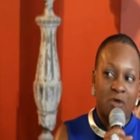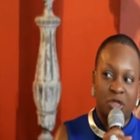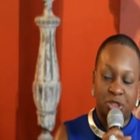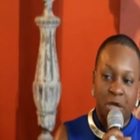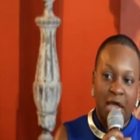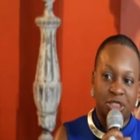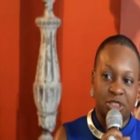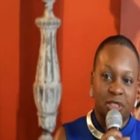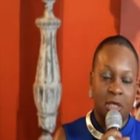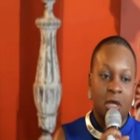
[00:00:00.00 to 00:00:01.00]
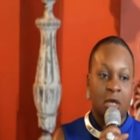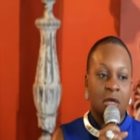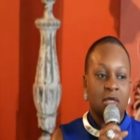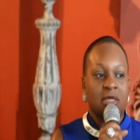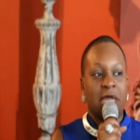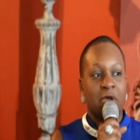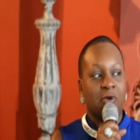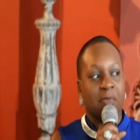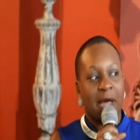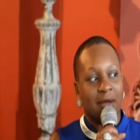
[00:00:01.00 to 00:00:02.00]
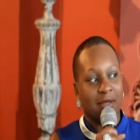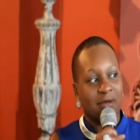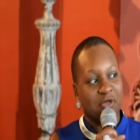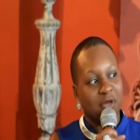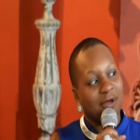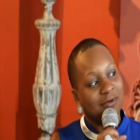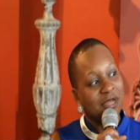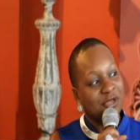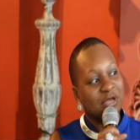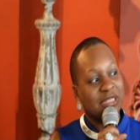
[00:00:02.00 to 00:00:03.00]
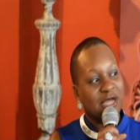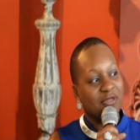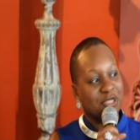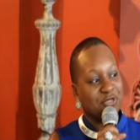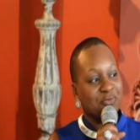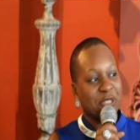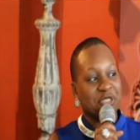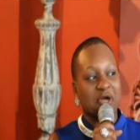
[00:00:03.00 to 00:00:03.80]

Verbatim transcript: that you actually care about it. You know, you can tell that you put your